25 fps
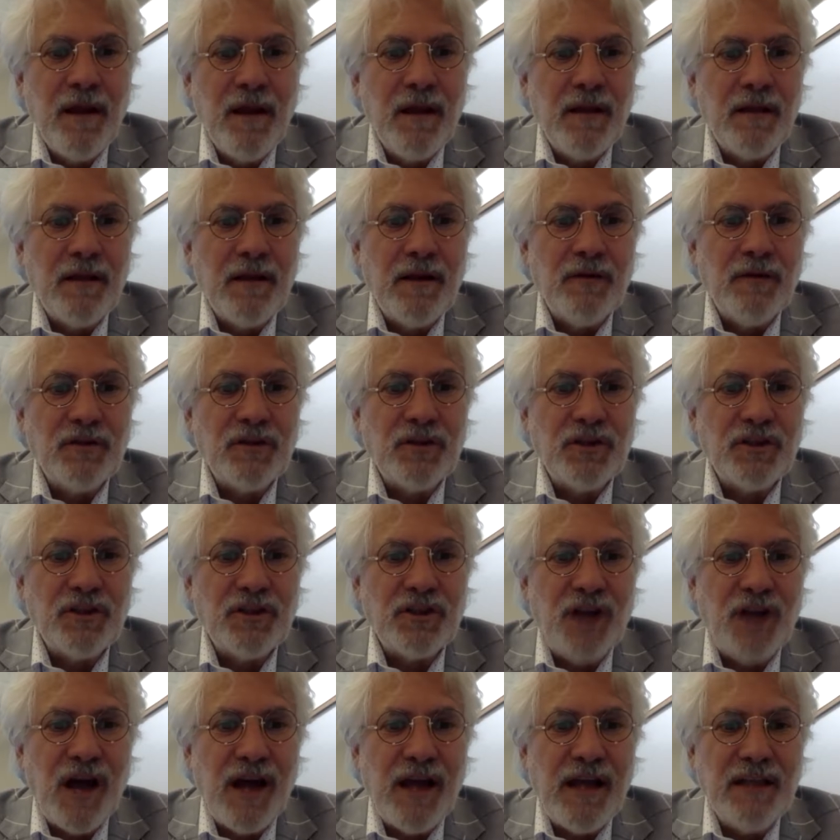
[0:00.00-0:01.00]
There's a
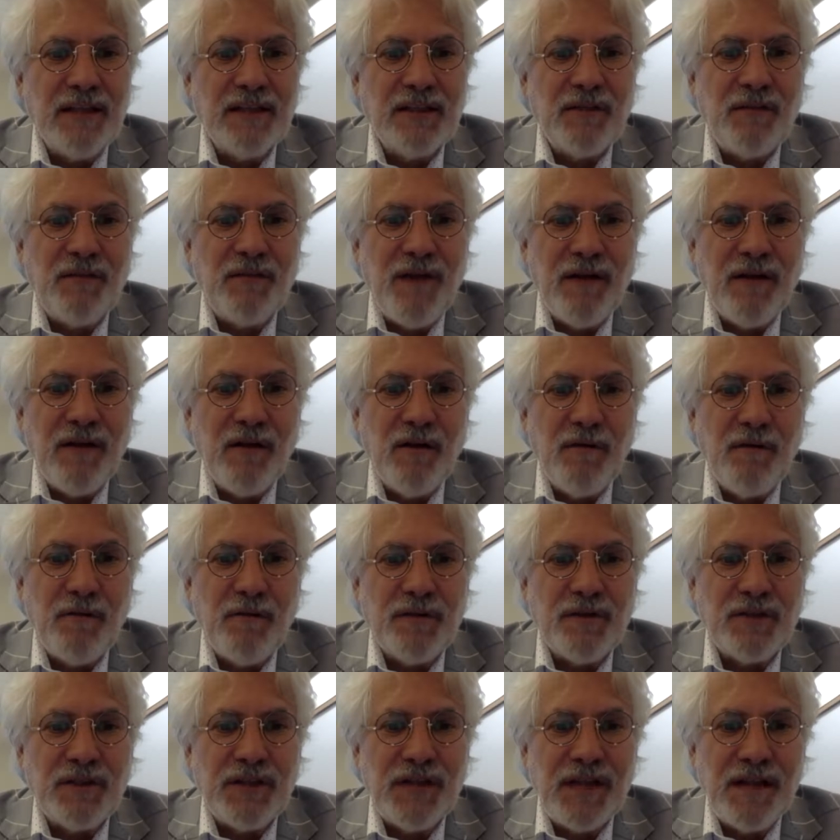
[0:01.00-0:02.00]
science fellow for
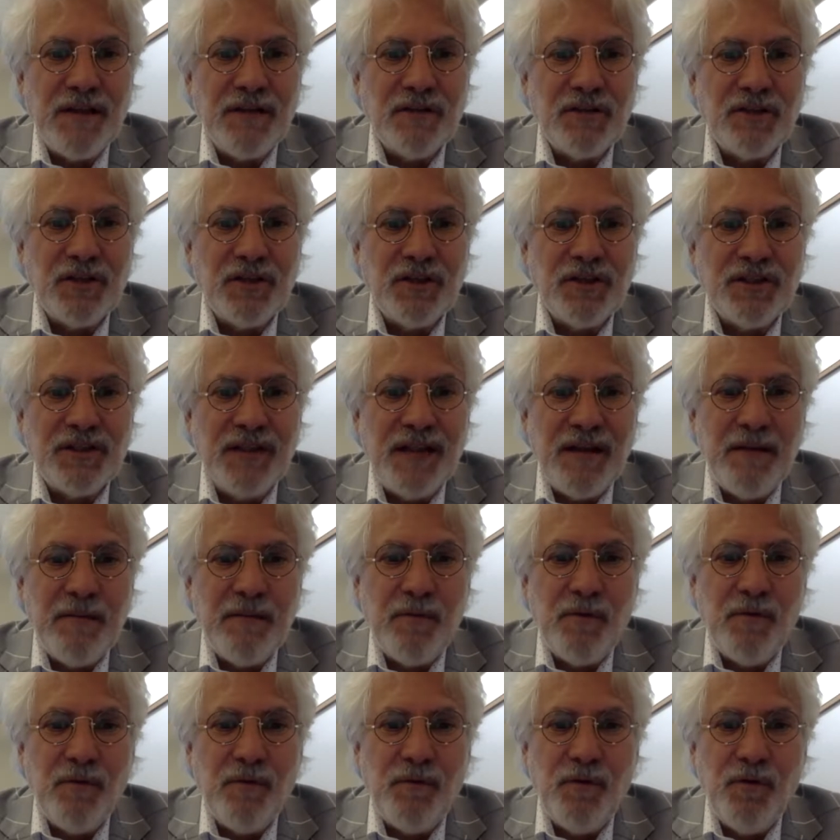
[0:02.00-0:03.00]

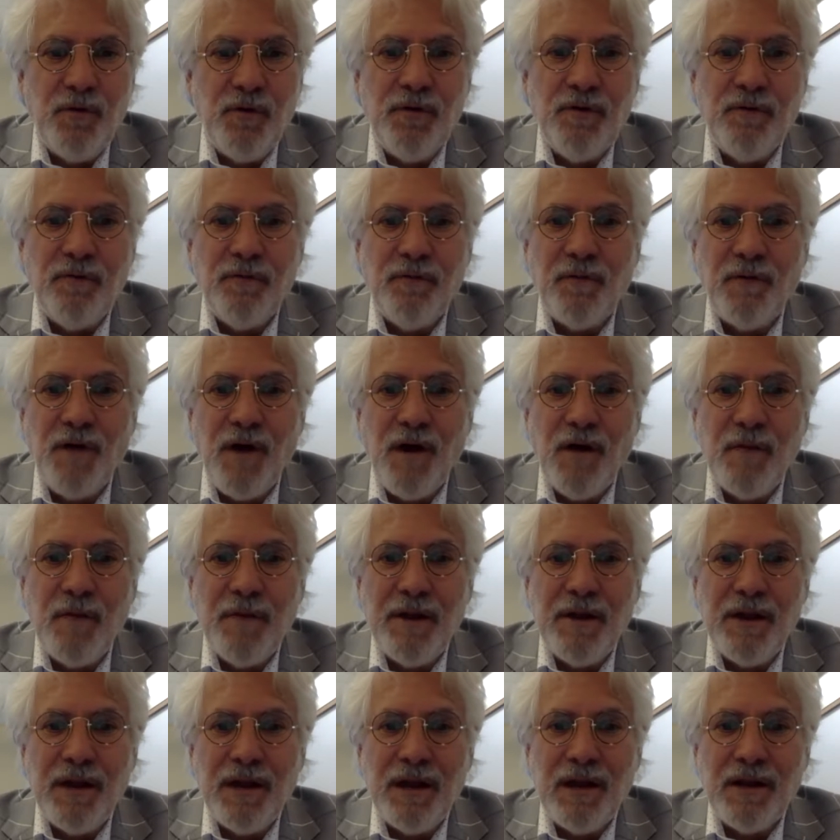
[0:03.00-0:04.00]
sustainable food and
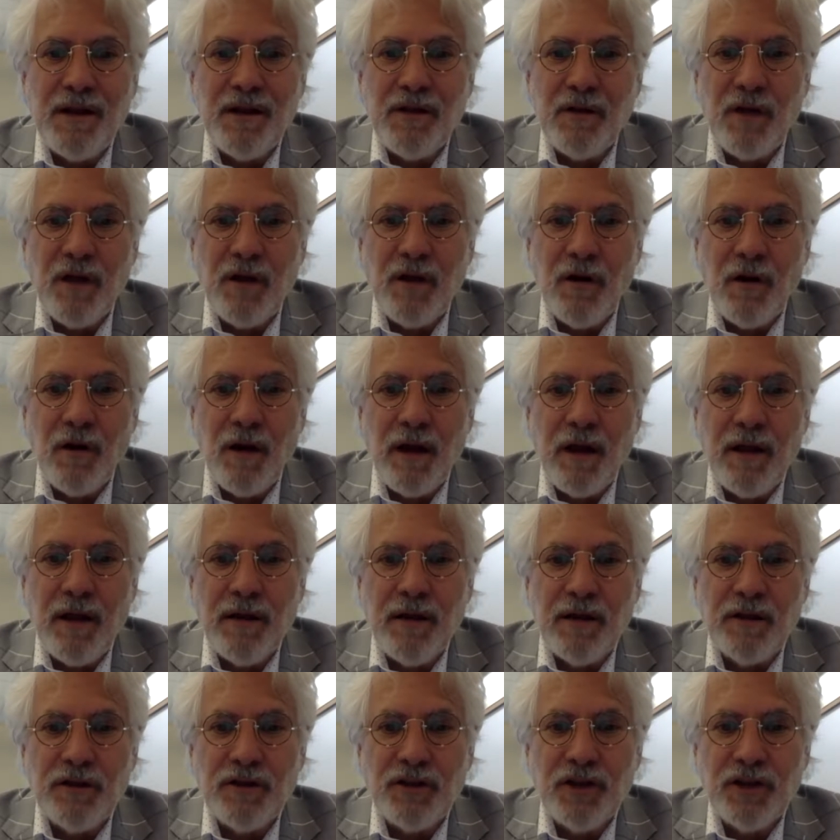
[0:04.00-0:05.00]
farming in
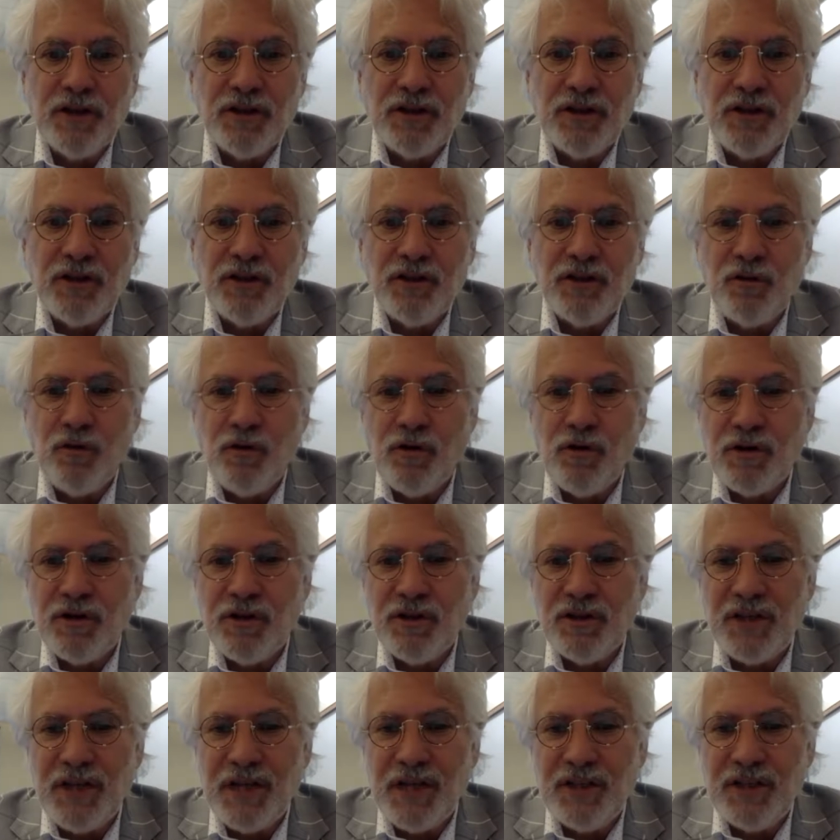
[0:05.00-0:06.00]
a justice
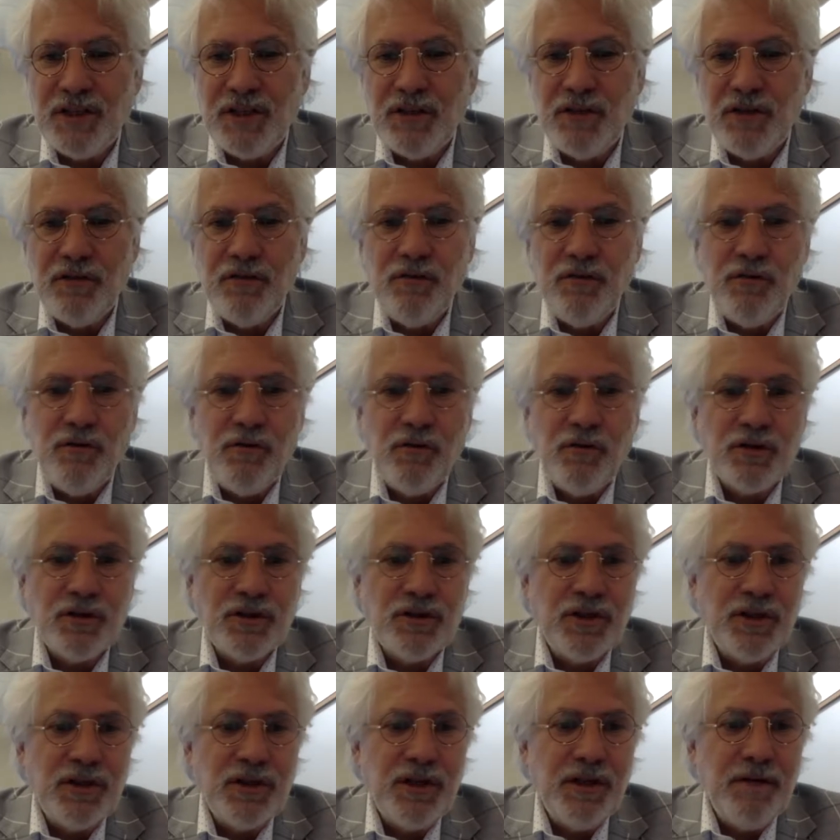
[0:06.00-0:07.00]
organization in New York
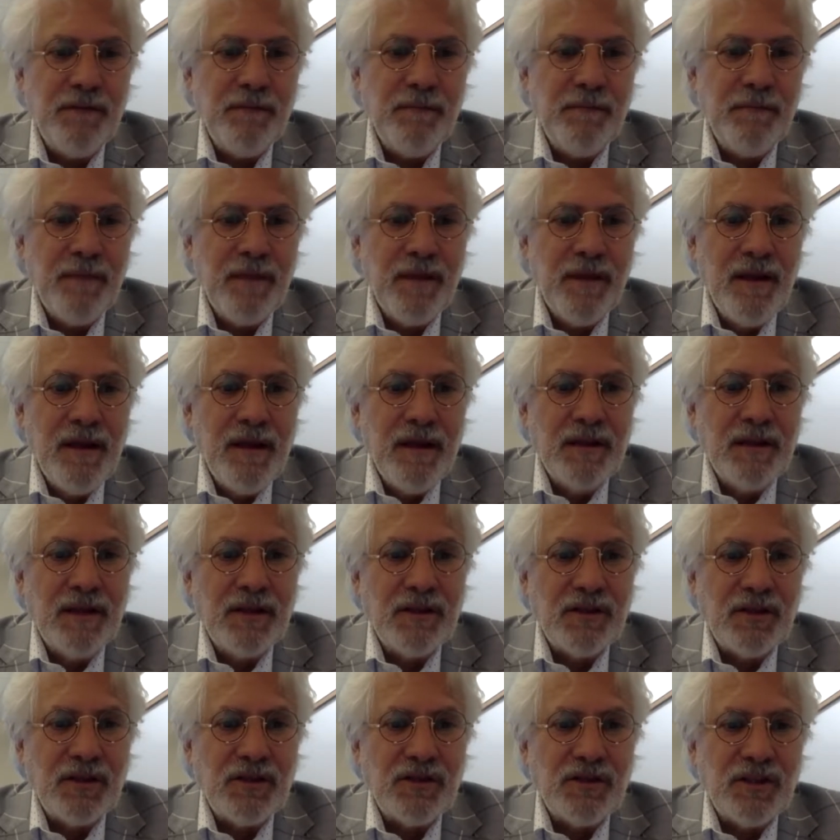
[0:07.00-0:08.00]
City.
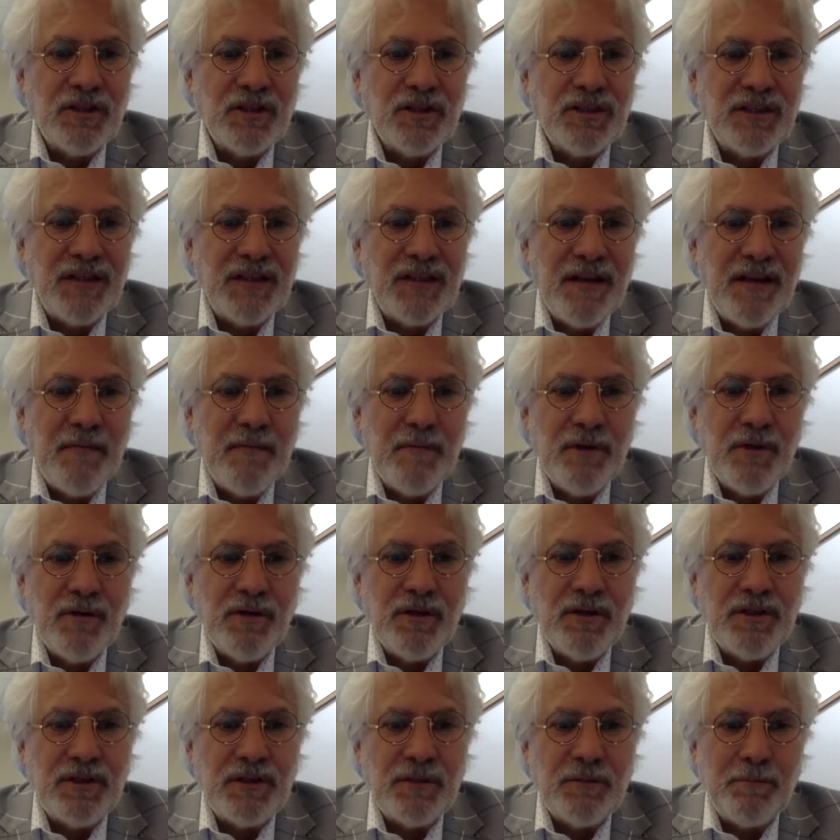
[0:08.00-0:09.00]
There's a
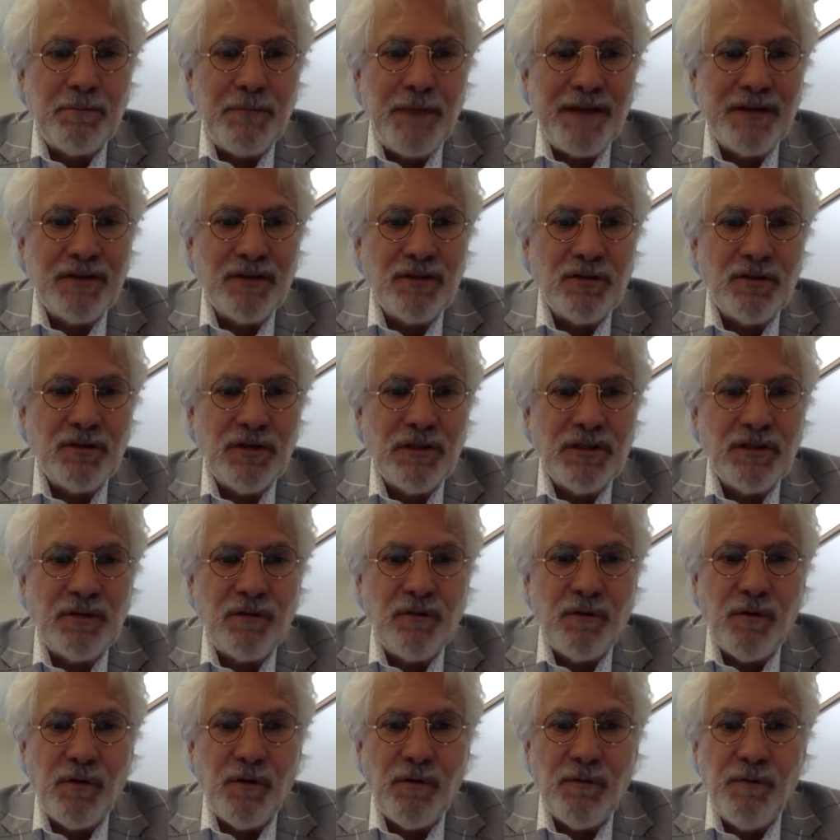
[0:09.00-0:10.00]
sustainability specialist
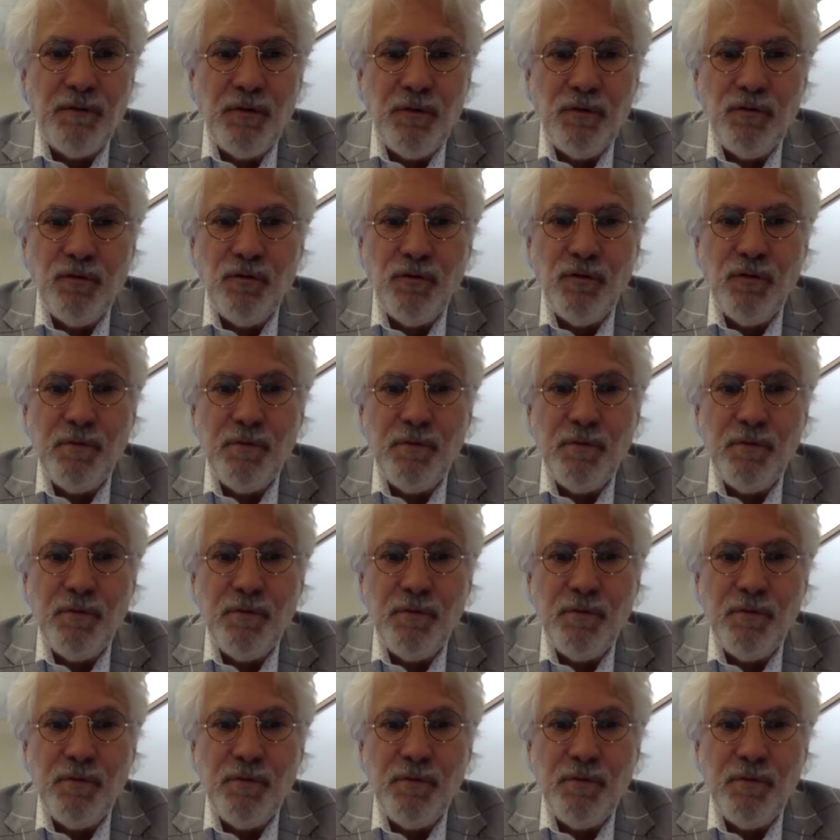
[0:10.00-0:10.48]
for a food group